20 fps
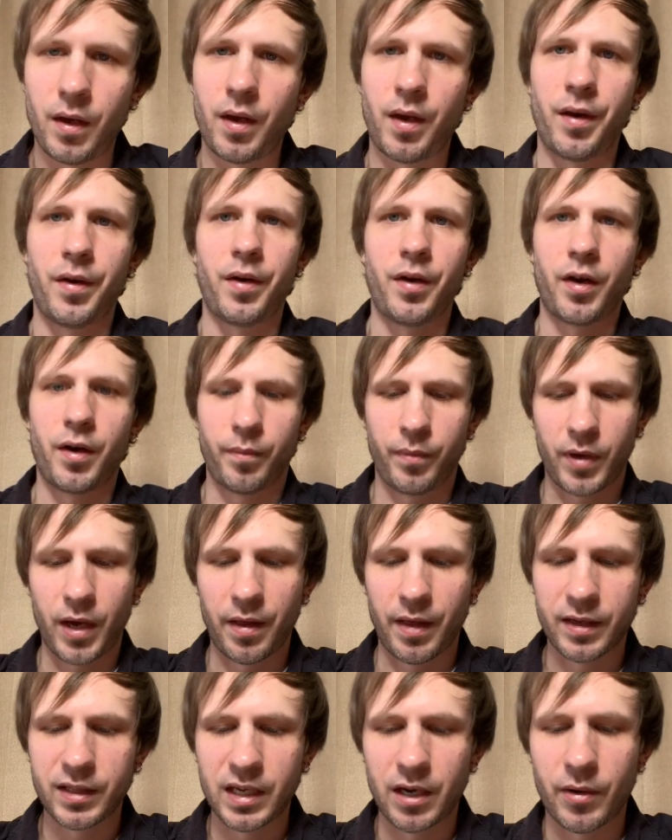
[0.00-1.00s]
And yeah,
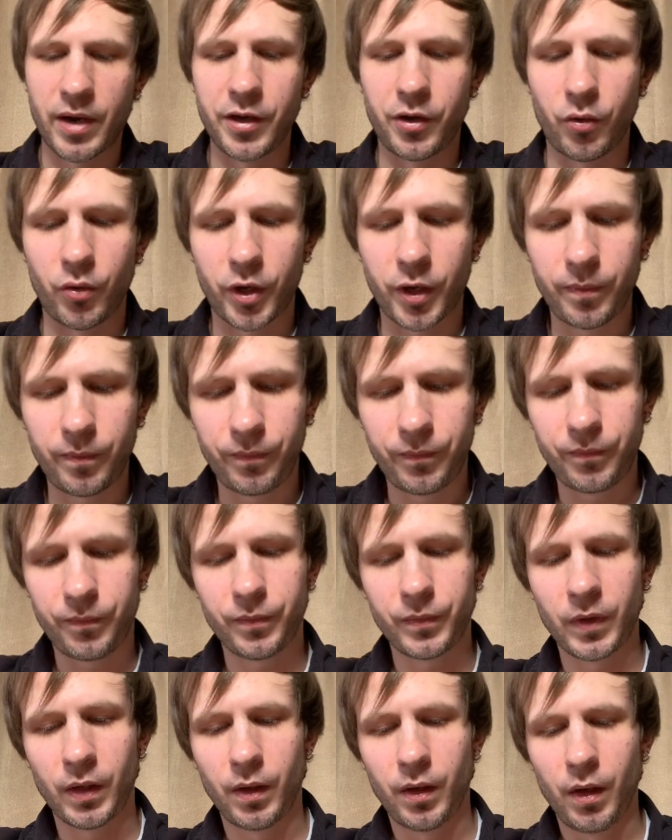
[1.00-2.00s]
that's how I do it.
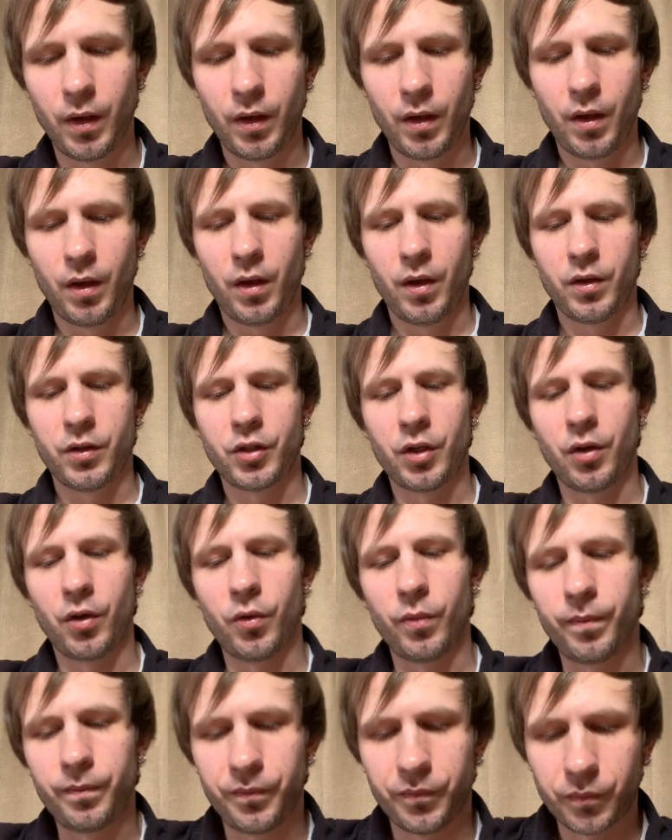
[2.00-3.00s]

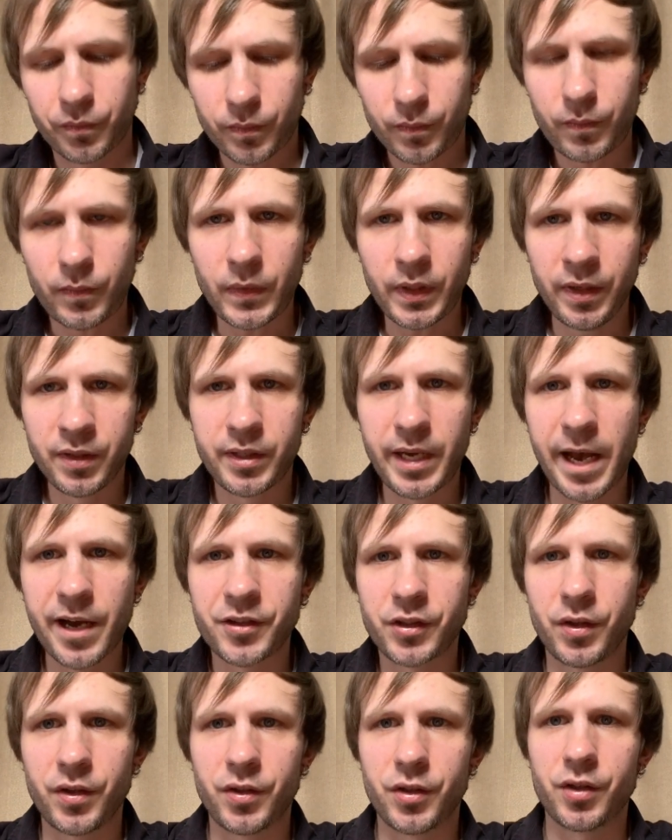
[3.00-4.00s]
So
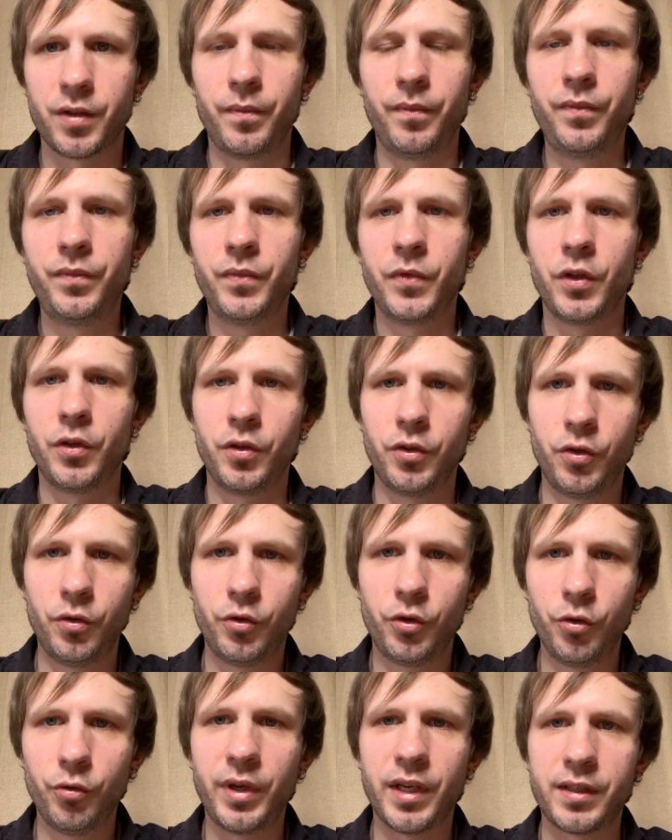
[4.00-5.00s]
taxes, you
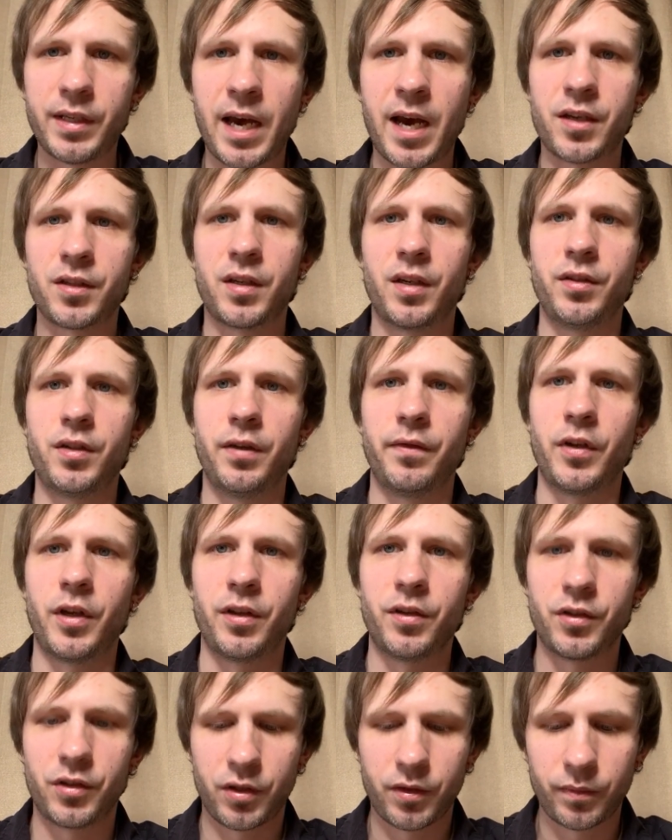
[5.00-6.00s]
do get taxed on
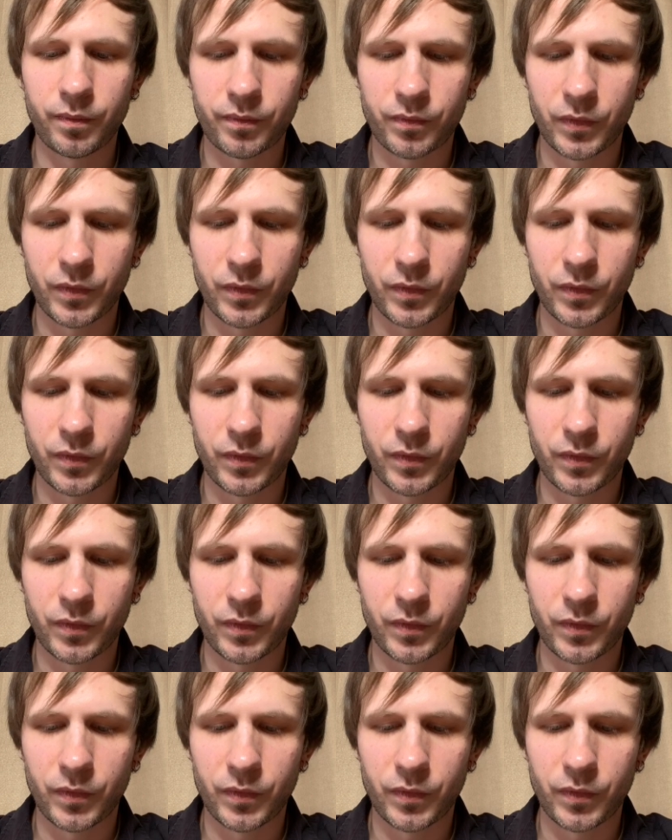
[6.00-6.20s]
dividends.